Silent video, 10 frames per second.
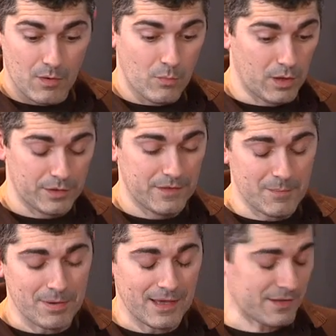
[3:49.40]
well, in the
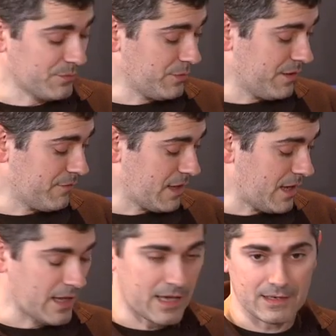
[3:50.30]
past, whenever
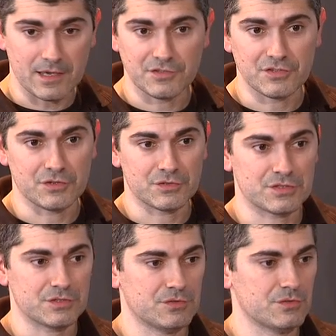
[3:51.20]
I had iTunes
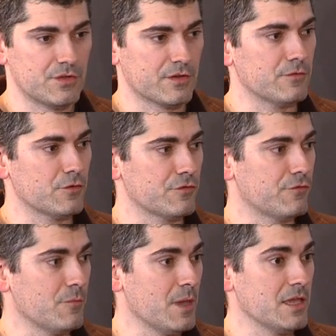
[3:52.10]
to do the conversion
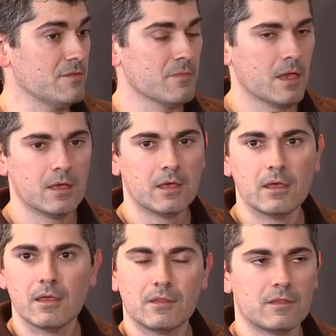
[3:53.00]
for me,
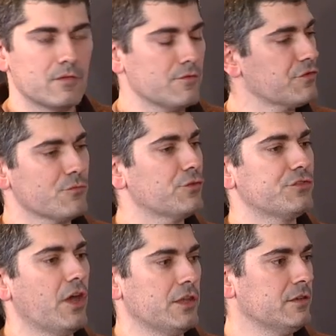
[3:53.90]
the conversion was
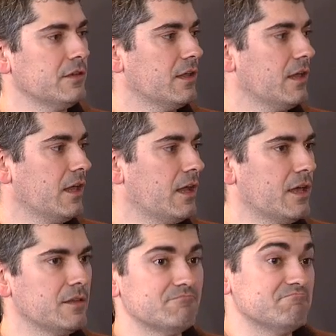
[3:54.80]
done and
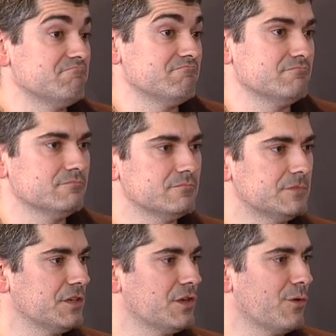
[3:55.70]
I
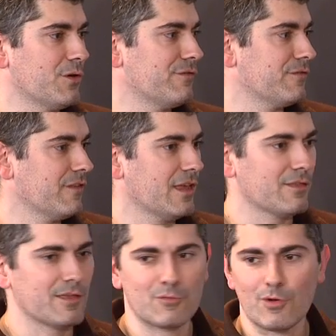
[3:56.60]
didn't know if
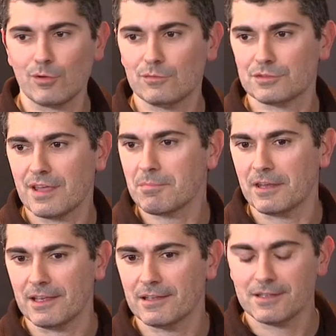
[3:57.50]
anything wrong was
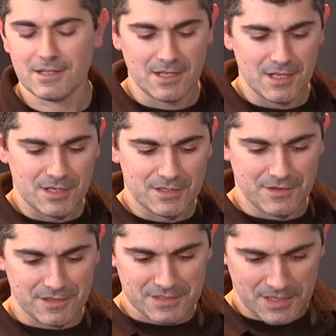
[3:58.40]
happening. So
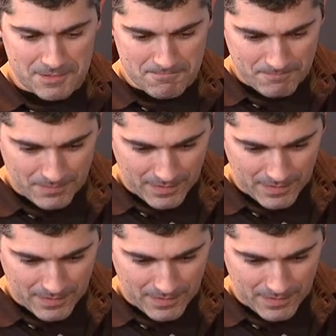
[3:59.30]
this time,